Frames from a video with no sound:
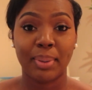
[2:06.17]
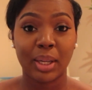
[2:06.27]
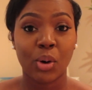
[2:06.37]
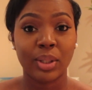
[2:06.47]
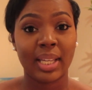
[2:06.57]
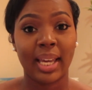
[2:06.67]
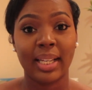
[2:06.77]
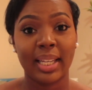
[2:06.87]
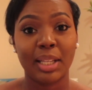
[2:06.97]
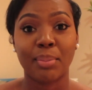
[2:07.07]
be
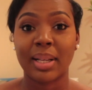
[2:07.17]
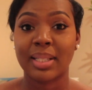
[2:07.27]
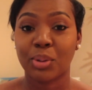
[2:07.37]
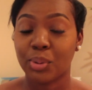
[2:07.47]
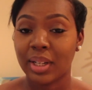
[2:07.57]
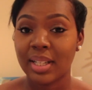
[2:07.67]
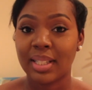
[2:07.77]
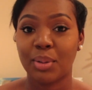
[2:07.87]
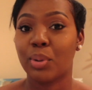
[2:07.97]
content in my singleness.